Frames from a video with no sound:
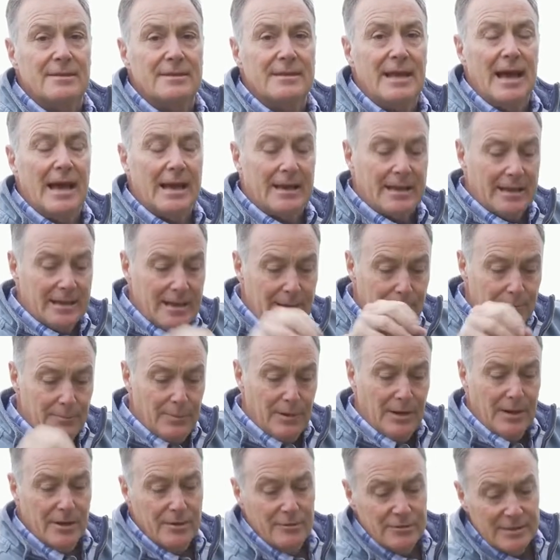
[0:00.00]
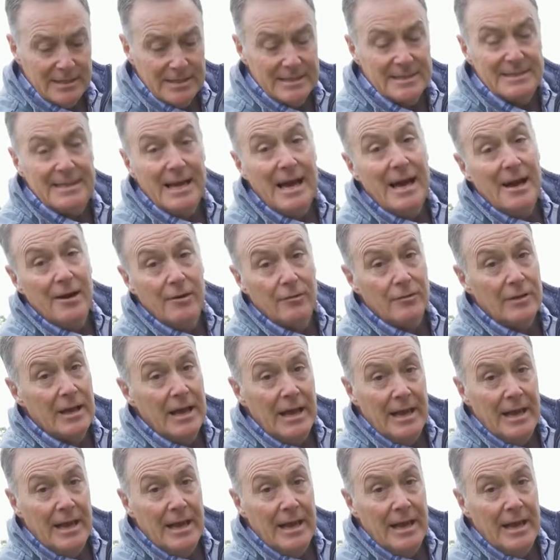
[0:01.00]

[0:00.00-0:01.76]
the deck, and it blows it down